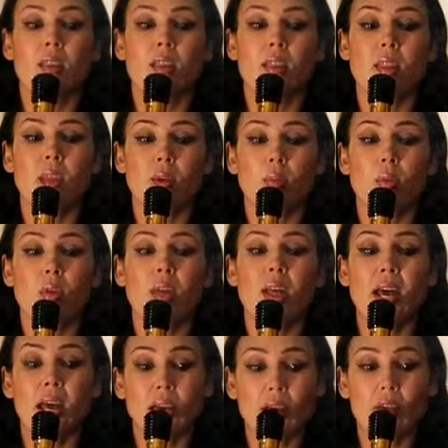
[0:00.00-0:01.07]
they will
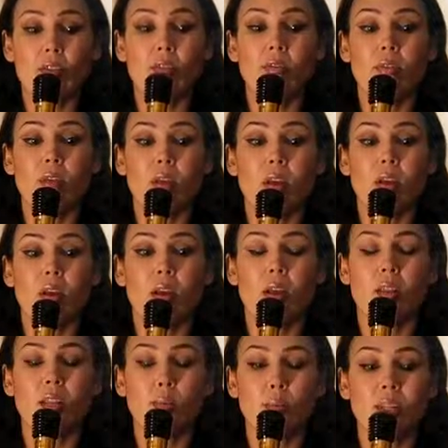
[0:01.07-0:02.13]
have
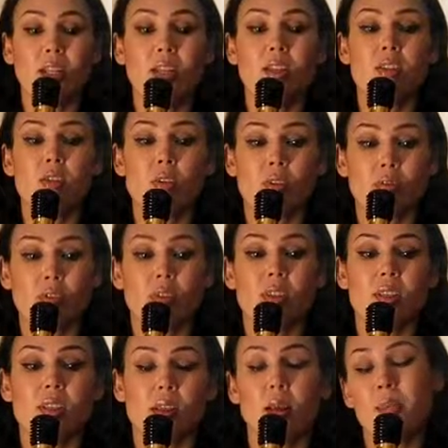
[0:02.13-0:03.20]
the ability to convert
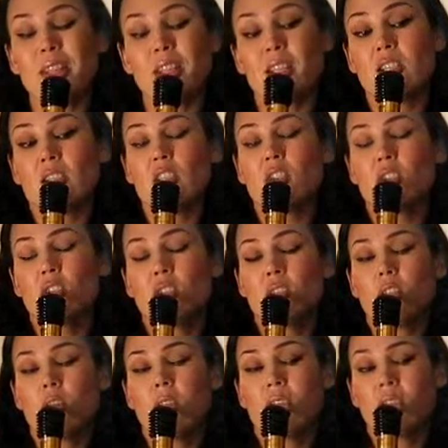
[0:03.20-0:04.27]
these. I mean, you
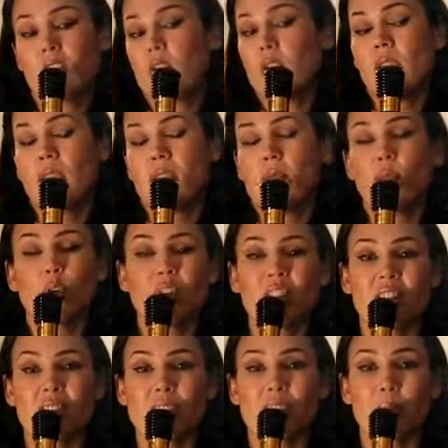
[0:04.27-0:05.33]
can put in
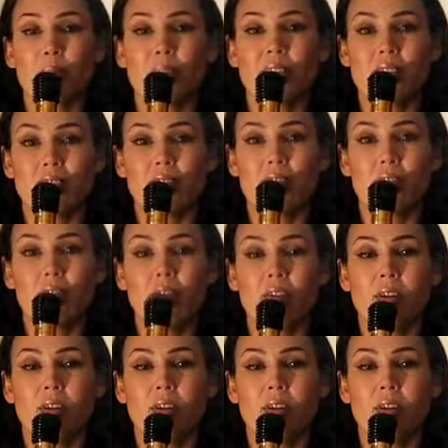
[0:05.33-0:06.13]
the time and have